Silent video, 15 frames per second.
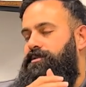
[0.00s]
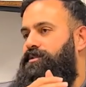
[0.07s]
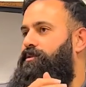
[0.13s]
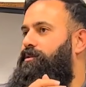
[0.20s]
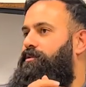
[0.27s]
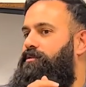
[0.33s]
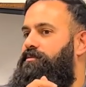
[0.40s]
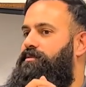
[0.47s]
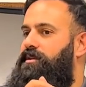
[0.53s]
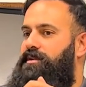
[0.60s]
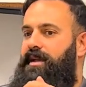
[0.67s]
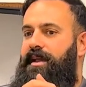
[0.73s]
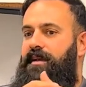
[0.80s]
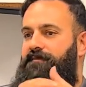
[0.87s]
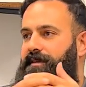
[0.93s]
so there's
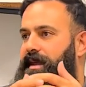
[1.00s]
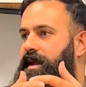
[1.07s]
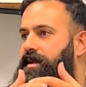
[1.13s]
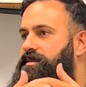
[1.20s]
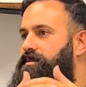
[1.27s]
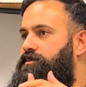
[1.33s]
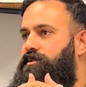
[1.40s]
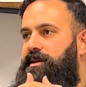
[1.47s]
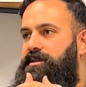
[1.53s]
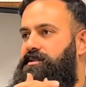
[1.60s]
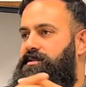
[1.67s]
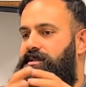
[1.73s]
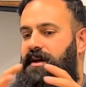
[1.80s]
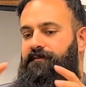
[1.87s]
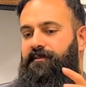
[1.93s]
like FEA
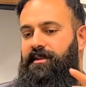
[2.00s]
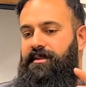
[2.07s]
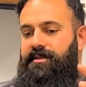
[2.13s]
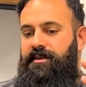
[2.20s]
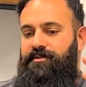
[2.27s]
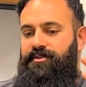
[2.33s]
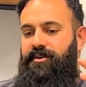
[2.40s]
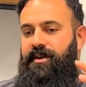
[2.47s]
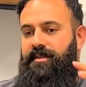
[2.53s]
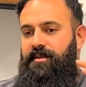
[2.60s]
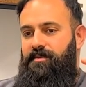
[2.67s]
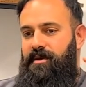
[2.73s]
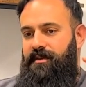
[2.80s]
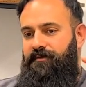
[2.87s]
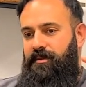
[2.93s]
simulation software that tells you, okay, the,
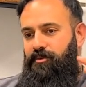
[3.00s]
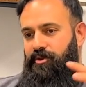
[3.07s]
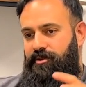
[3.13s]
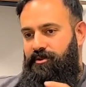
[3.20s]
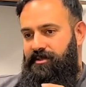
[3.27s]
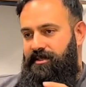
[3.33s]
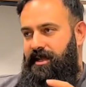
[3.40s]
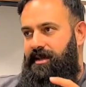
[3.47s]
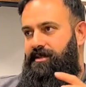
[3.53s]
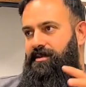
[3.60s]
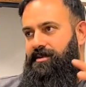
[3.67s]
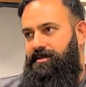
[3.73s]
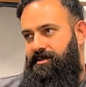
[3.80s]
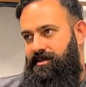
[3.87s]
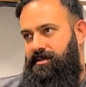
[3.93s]
if the mode looks like
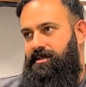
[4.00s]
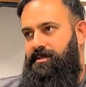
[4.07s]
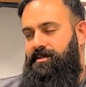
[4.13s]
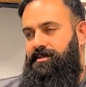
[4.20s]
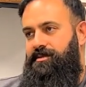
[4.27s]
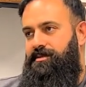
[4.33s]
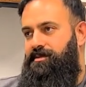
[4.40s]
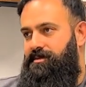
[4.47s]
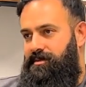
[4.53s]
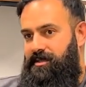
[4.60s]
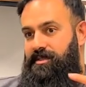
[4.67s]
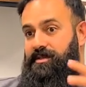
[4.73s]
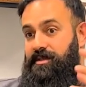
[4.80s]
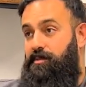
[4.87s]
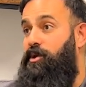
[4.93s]
this, this is
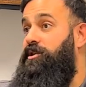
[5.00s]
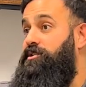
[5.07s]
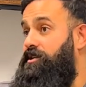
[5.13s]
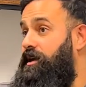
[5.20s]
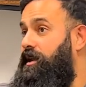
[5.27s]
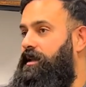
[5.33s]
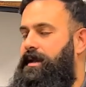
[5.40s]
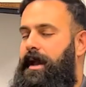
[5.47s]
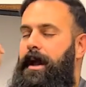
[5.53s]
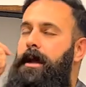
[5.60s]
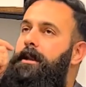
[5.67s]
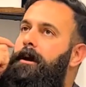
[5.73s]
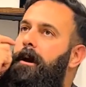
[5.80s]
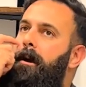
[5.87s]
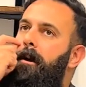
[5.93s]
this is the part you're gonna get.